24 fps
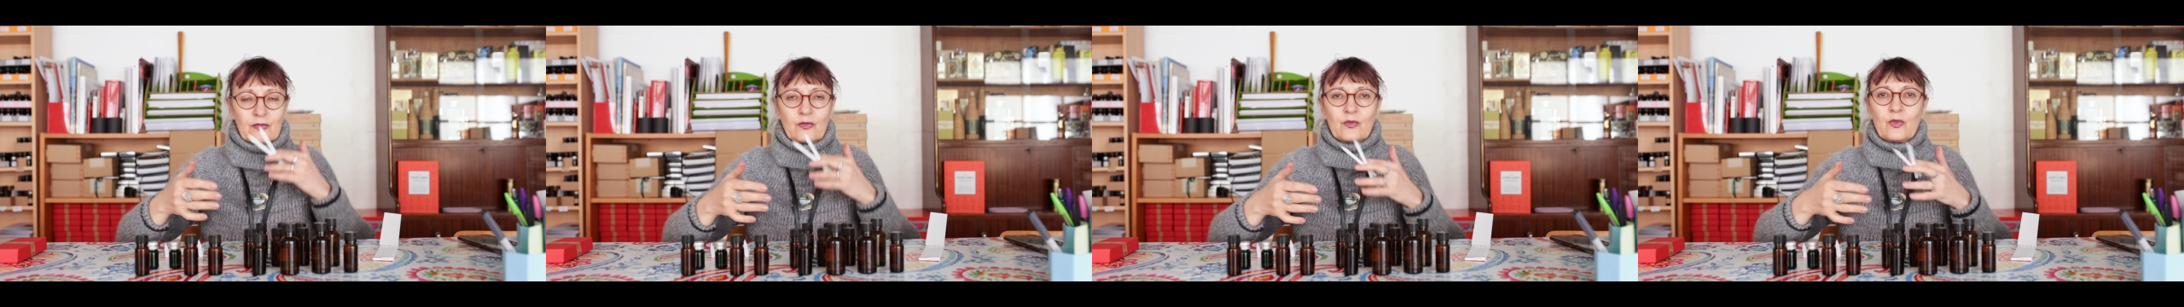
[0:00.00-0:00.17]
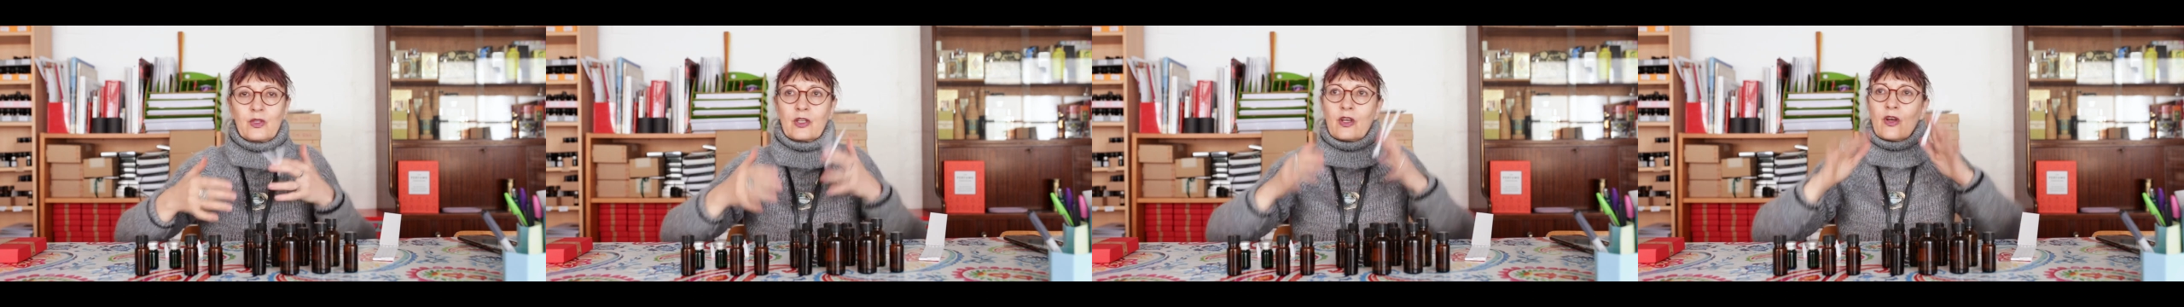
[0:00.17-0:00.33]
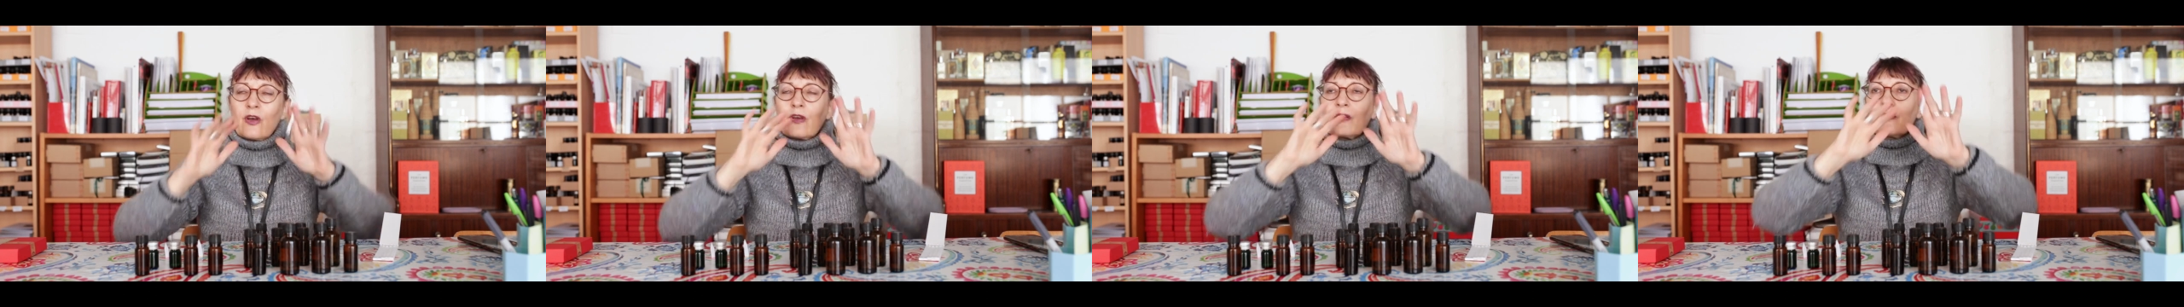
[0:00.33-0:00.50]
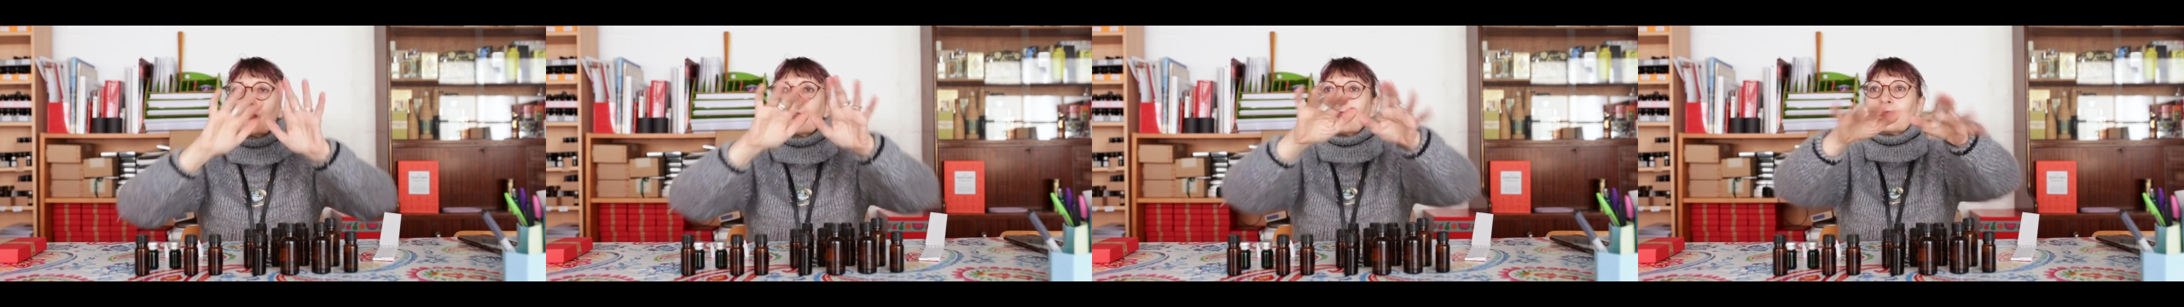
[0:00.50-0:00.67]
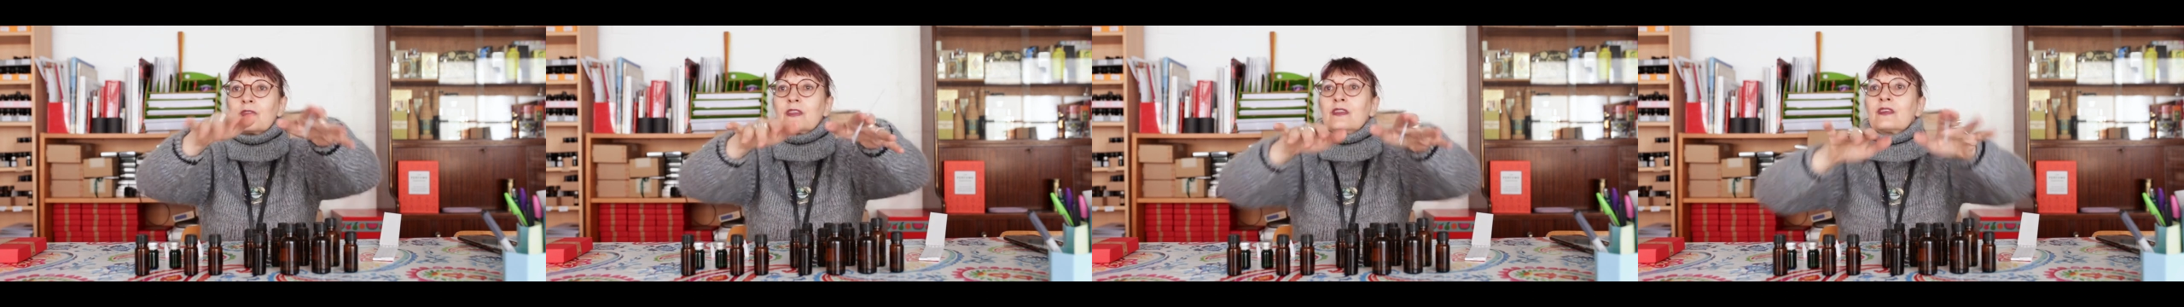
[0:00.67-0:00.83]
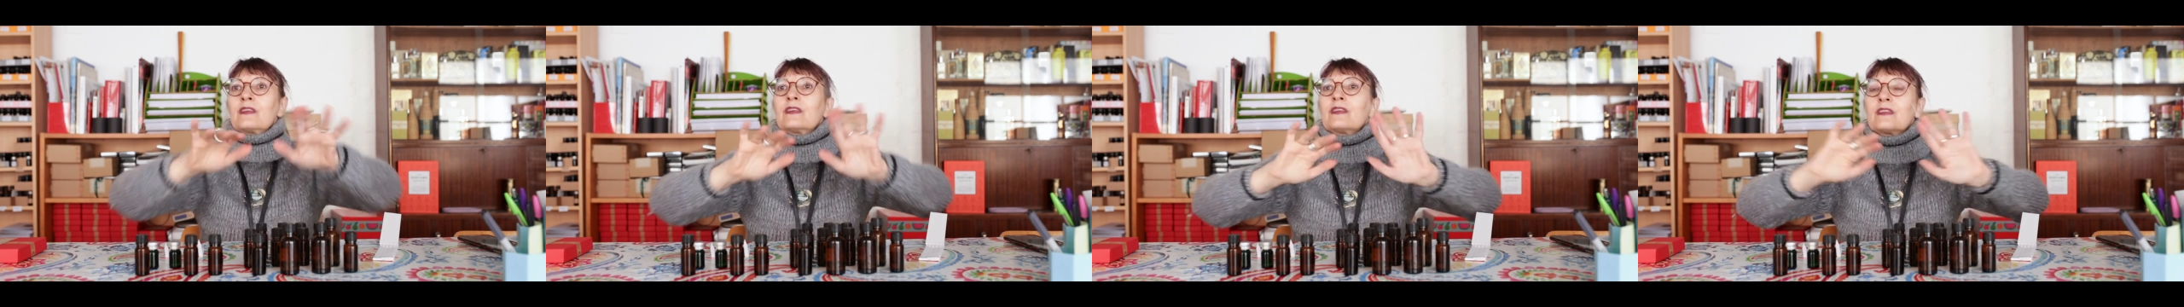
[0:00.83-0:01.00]
we can't,
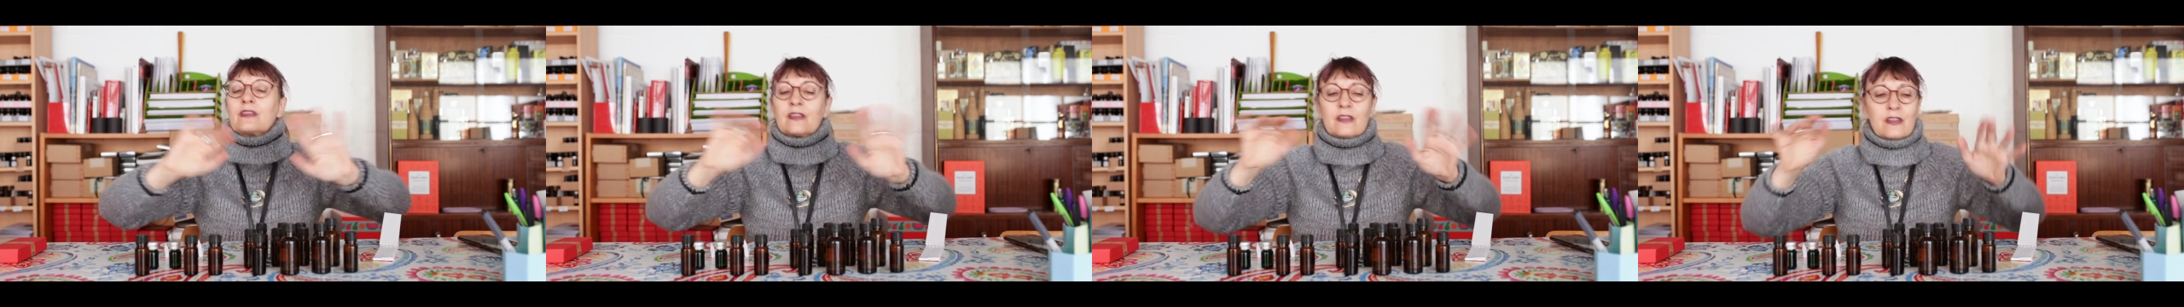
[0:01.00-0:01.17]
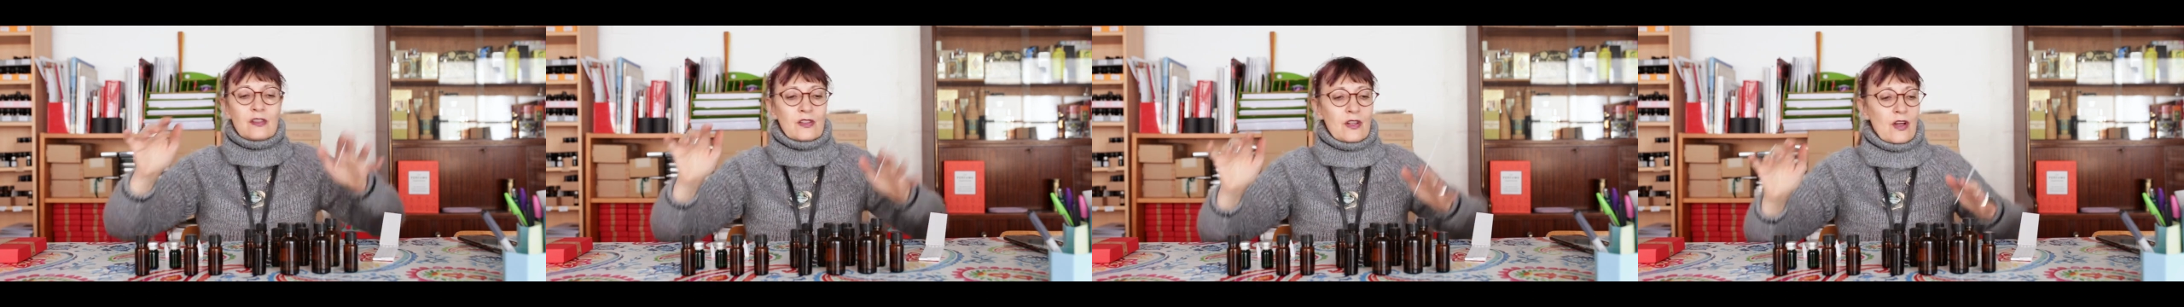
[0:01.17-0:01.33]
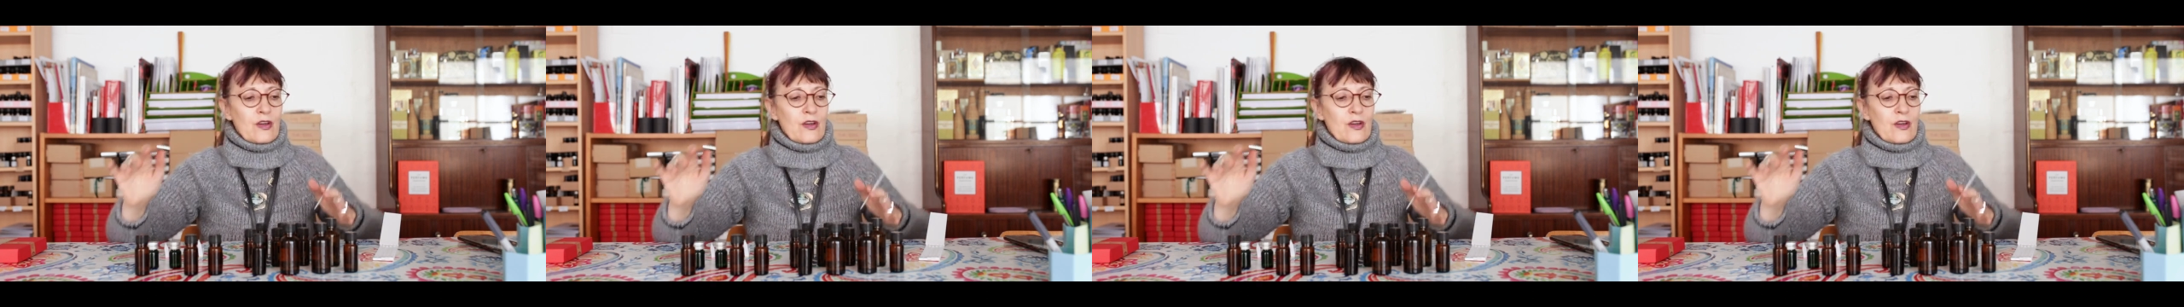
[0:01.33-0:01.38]
we still